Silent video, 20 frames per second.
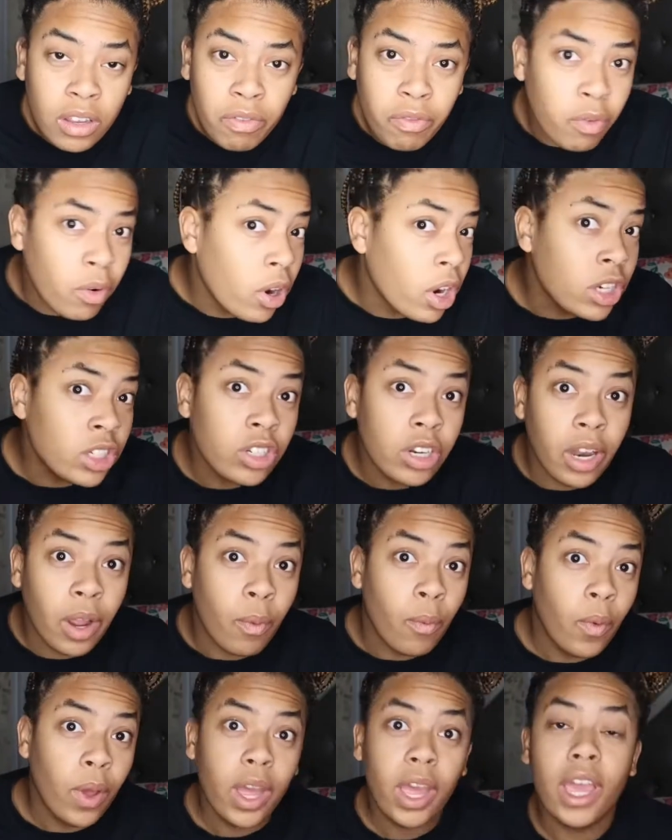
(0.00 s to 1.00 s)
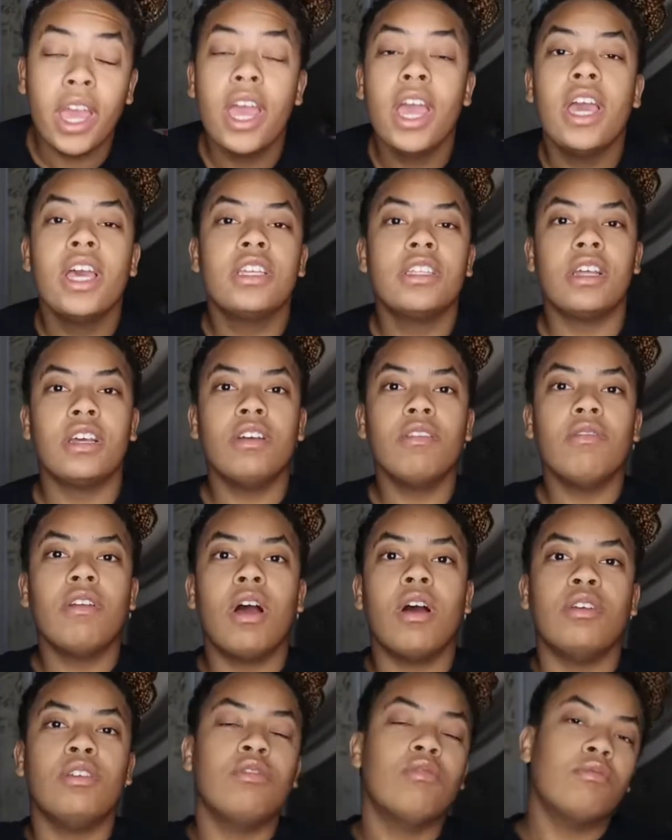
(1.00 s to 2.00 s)
400 and what? So you
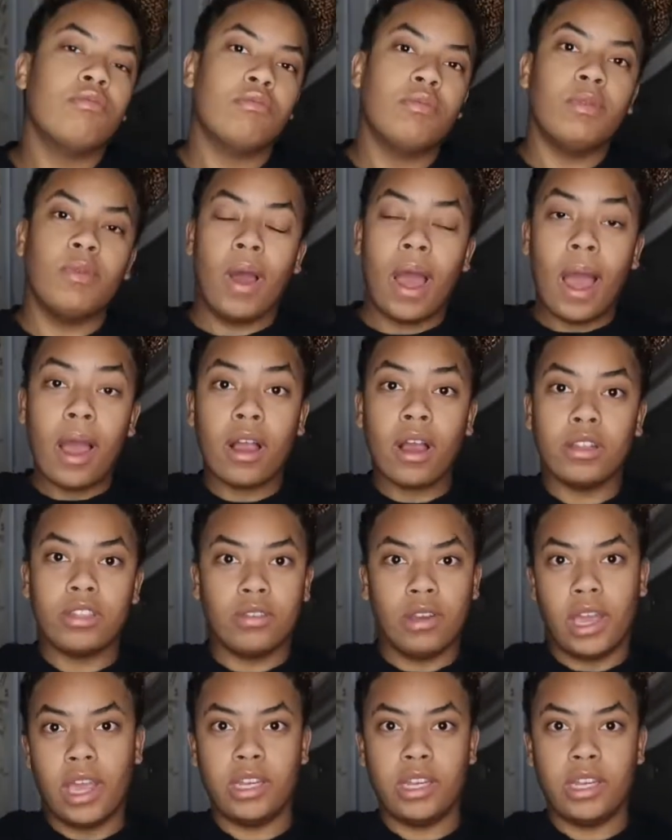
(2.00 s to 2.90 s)
know, I go to an